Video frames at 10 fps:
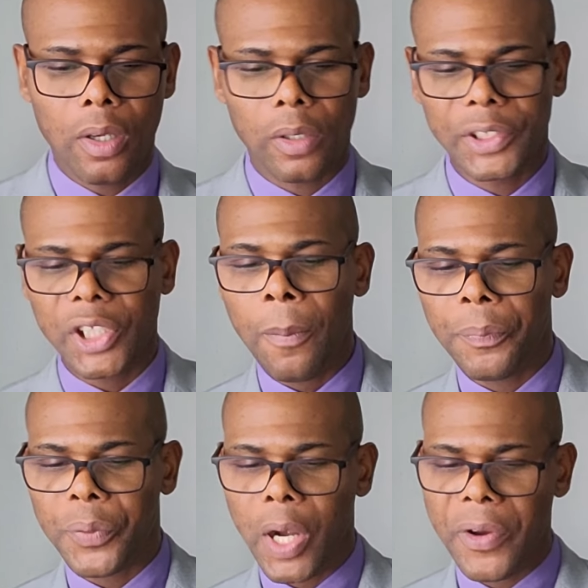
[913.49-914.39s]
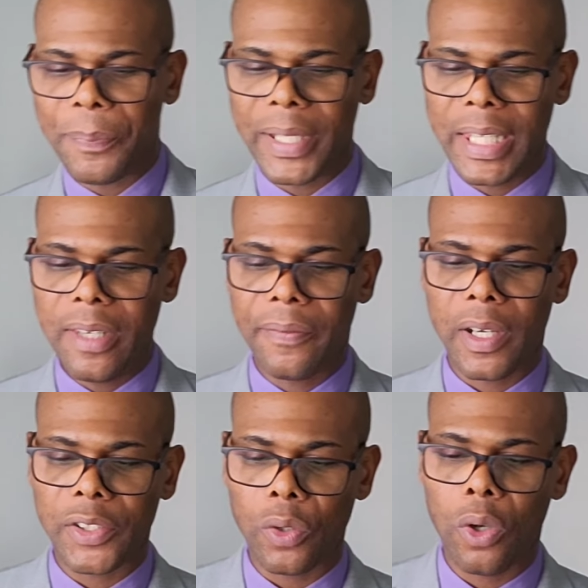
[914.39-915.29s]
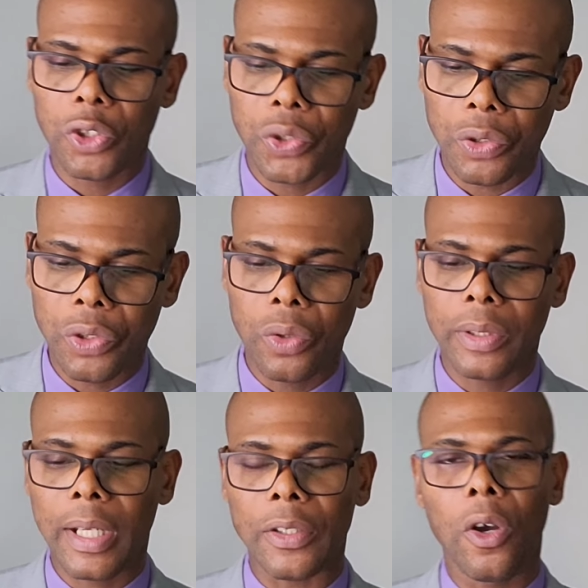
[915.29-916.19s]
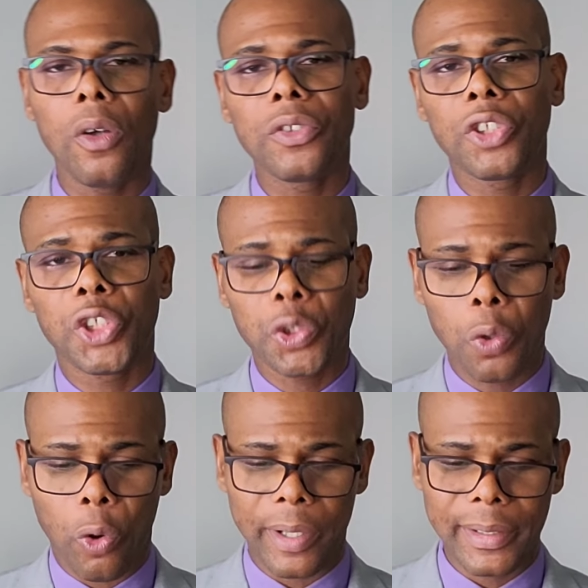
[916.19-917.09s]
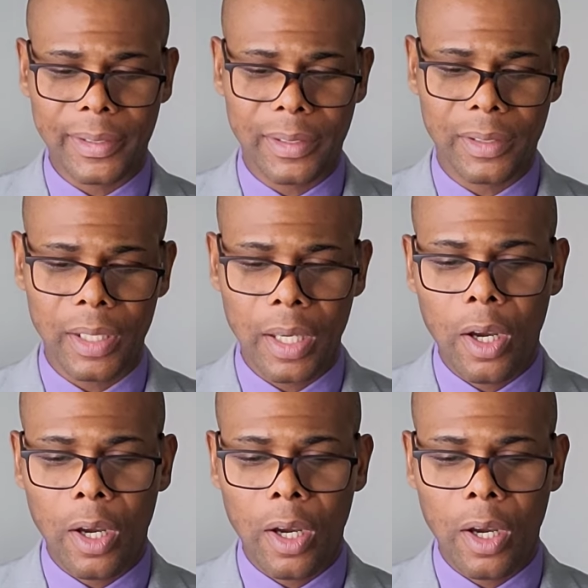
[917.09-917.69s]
Contemporary believers ought to know that God's choice